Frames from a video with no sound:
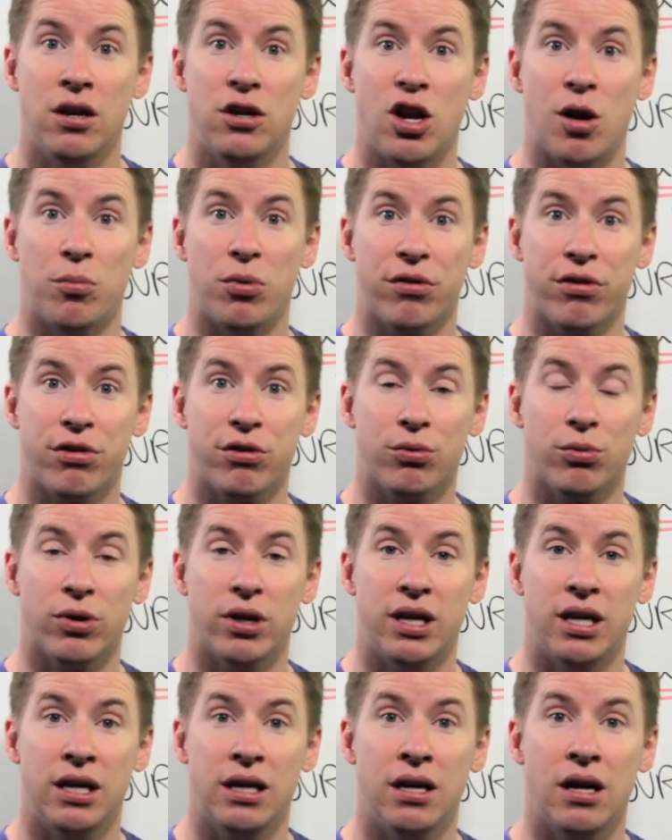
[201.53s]
Number
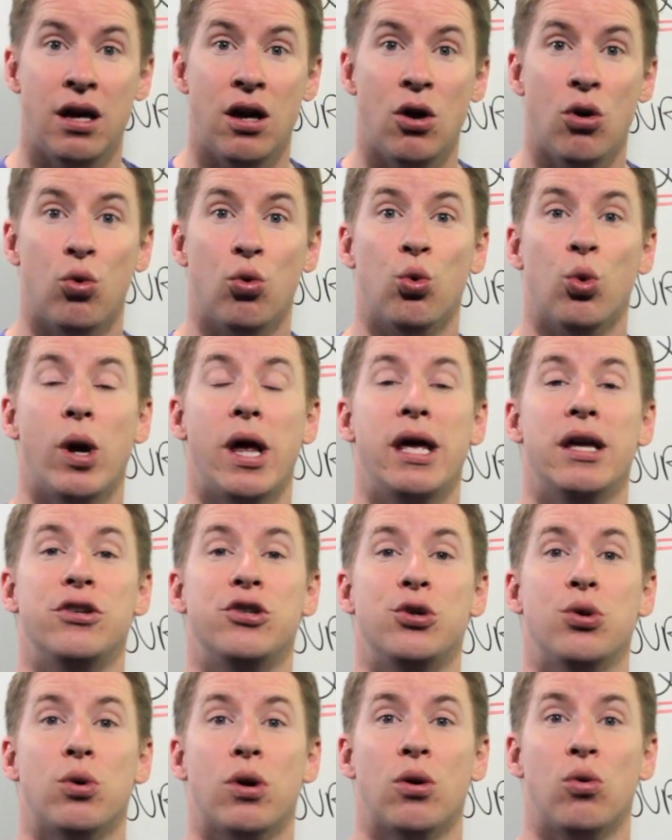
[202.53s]
three,
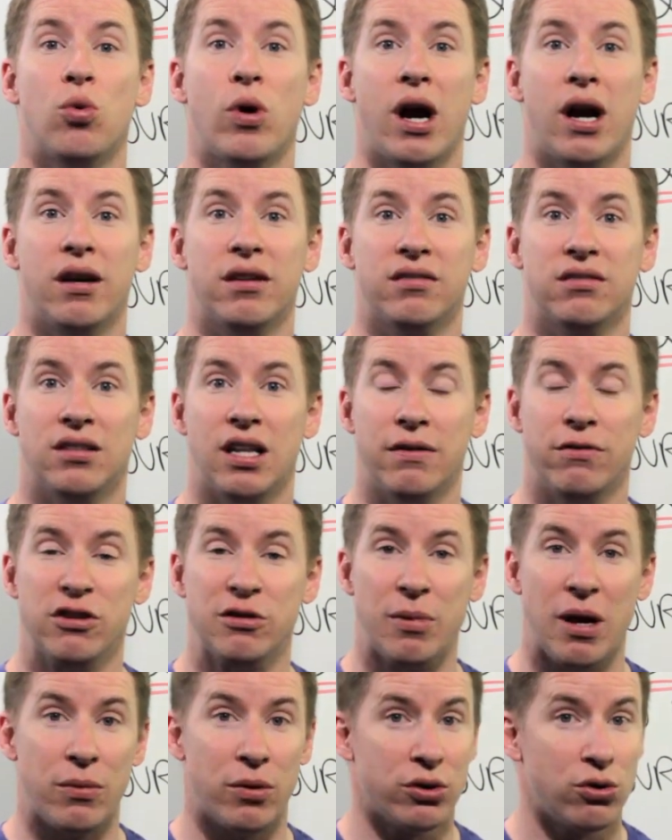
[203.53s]
raise your awareness
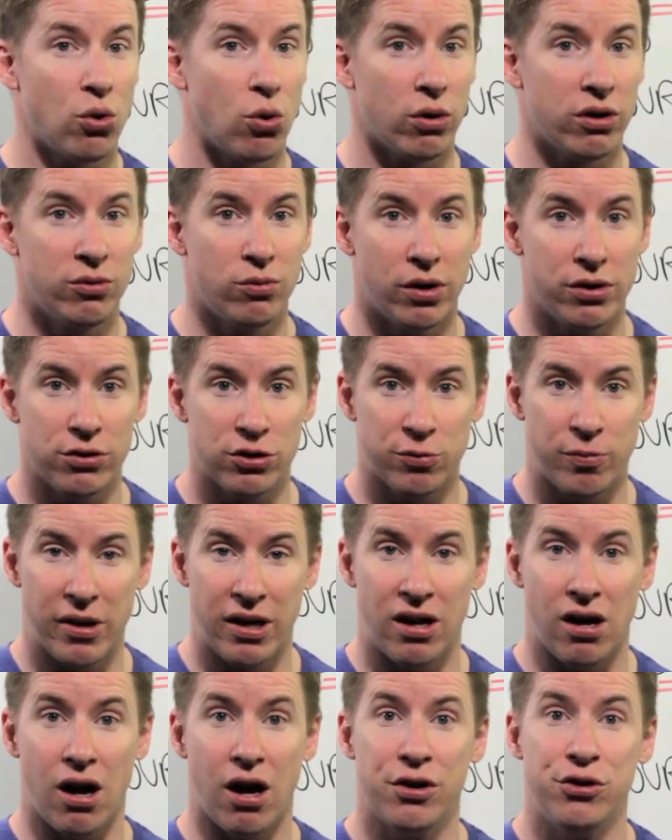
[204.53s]
levels by recording what you
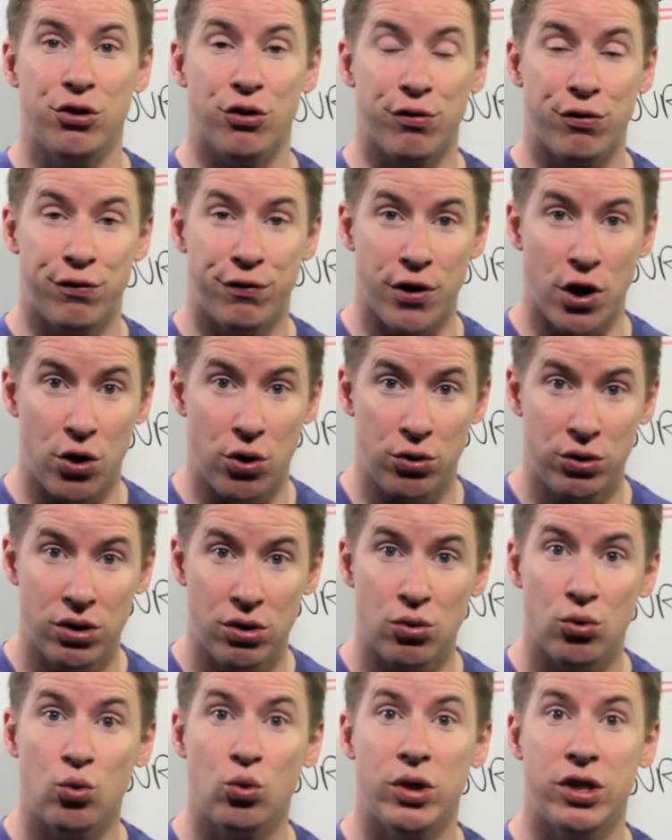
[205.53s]
spend on your
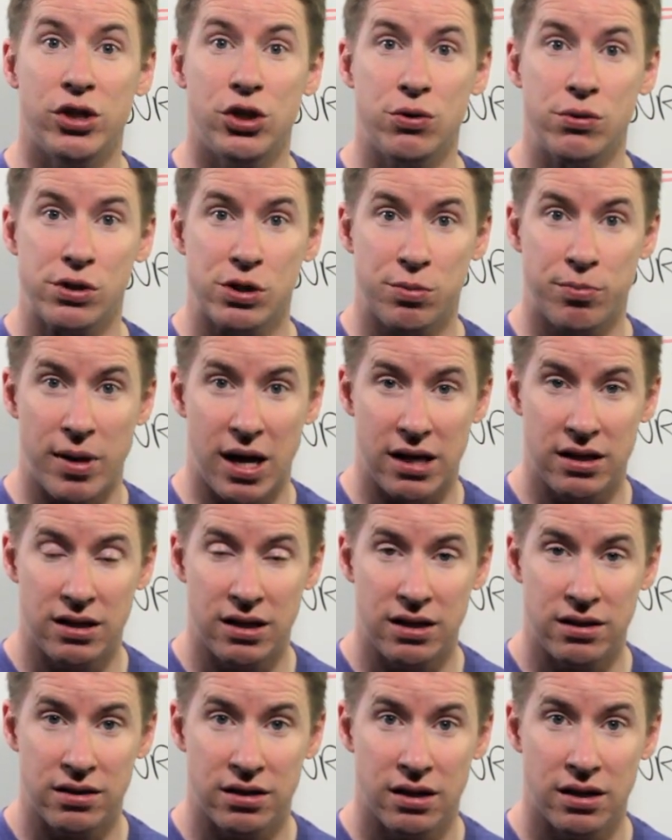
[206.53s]
phone when you spend
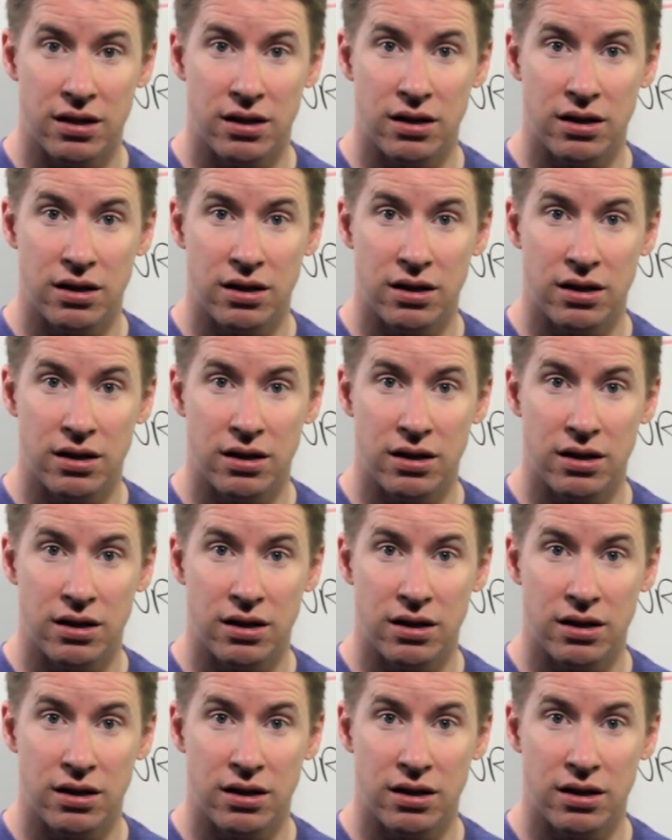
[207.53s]
it.